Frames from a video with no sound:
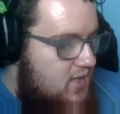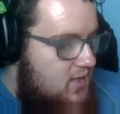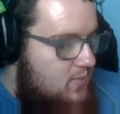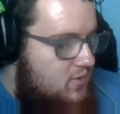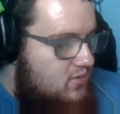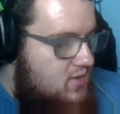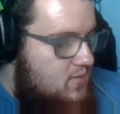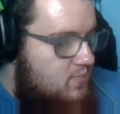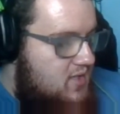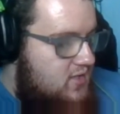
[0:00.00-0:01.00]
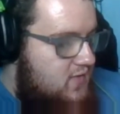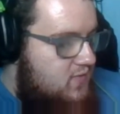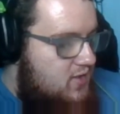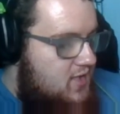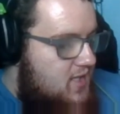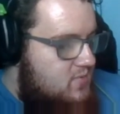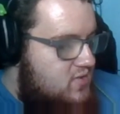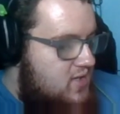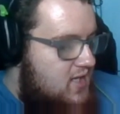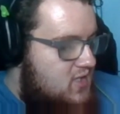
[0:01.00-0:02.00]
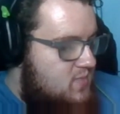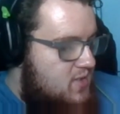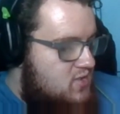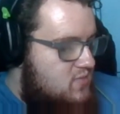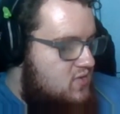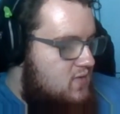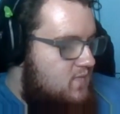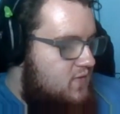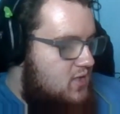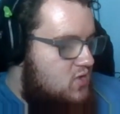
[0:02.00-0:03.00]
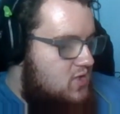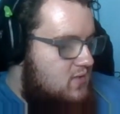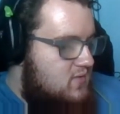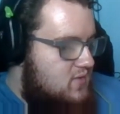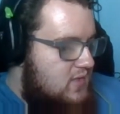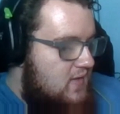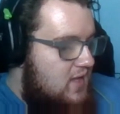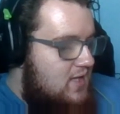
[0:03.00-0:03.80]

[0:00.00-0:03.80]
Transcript: The ability to pin different games to Xbox resume functions.